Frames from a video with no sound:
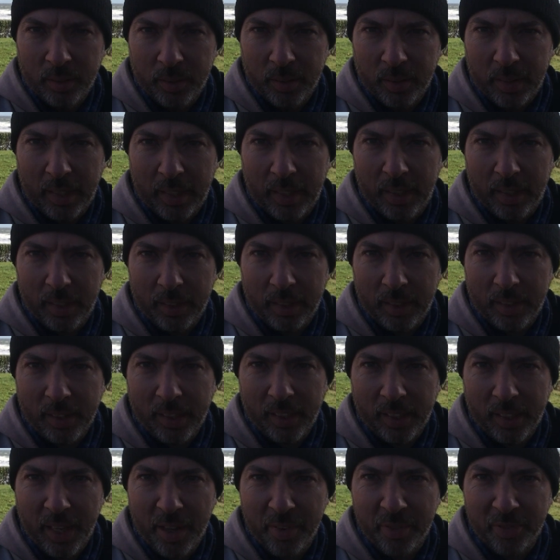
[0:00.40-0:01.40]
Well,
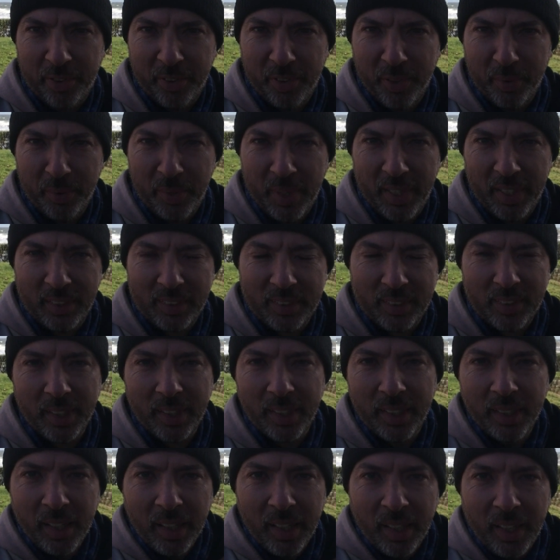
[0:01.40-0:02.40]
look at that for a wild
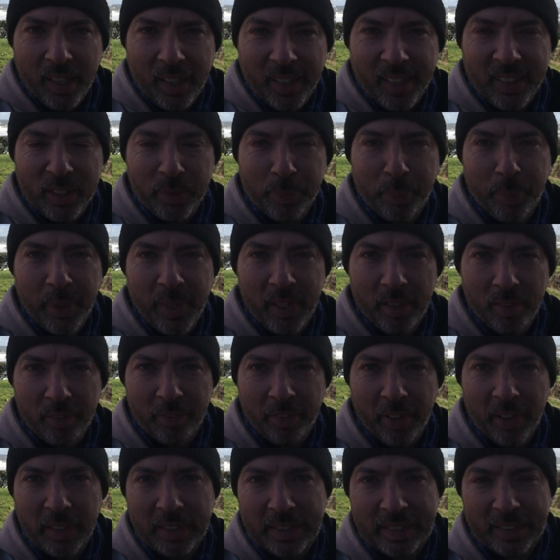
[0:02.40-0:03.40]
sea. It's been
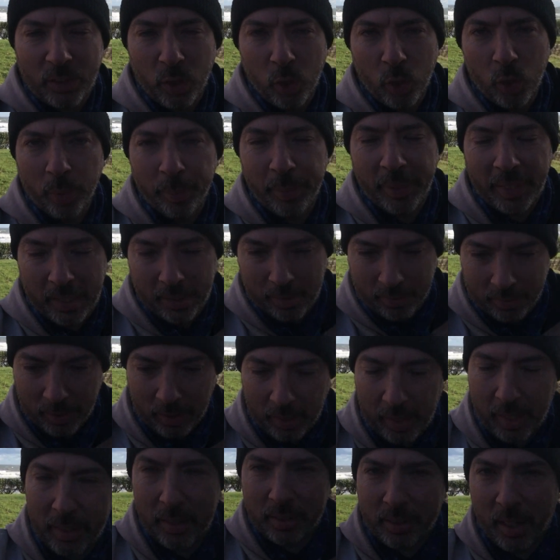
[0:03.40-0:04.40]
very stormy the
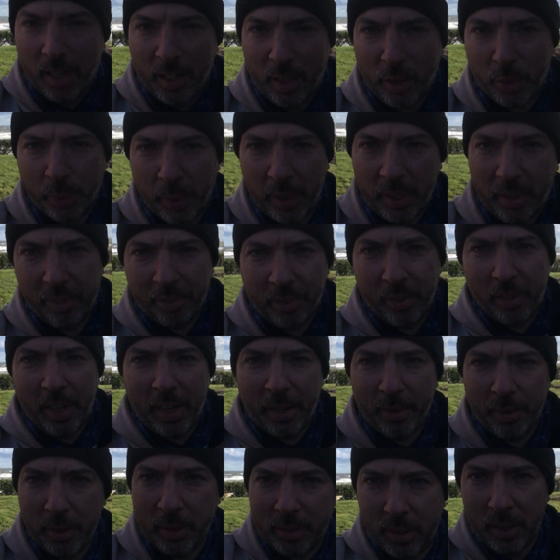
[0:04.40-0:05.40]
last kind of 24
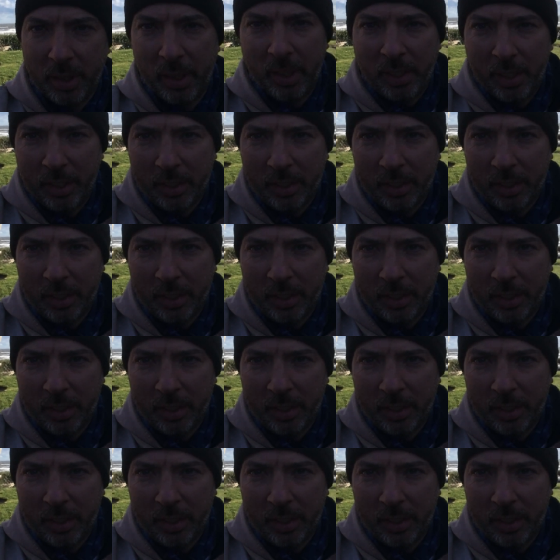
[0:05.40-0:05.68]
hours.